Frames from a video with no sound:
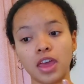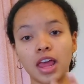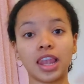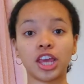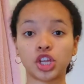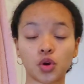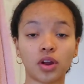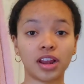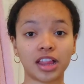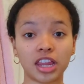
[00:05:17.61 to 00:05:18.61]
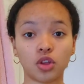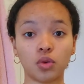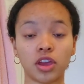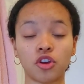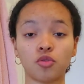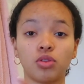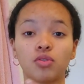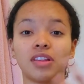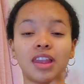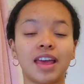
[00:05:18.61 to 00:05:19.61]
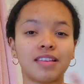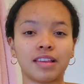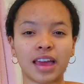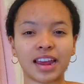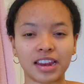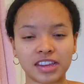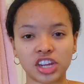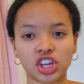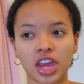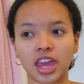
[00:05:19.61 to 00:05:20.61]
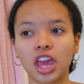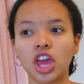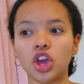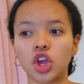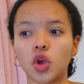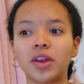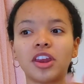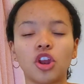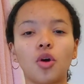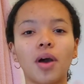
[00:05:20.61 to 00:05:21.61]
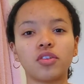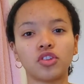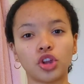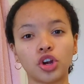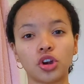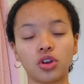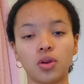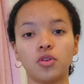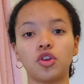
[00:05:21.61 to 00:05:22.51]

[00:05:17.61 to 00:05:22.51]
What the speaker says: later on in clinical years when there's less guided teaching, you already know how to learn on your own.